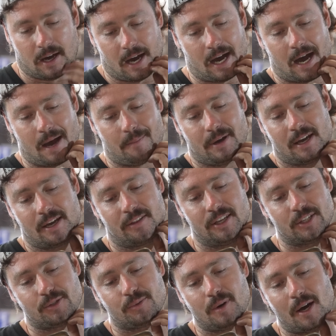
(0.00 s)
Um,
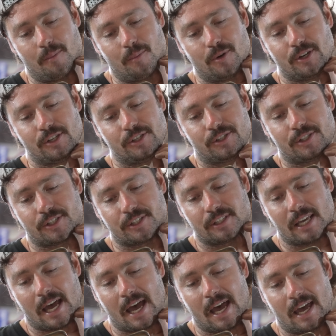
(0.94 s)
this one
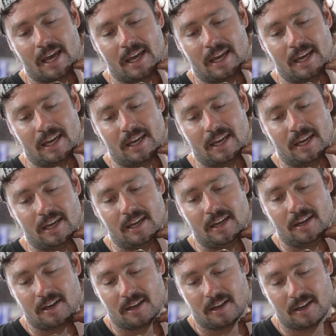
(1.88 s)
was a,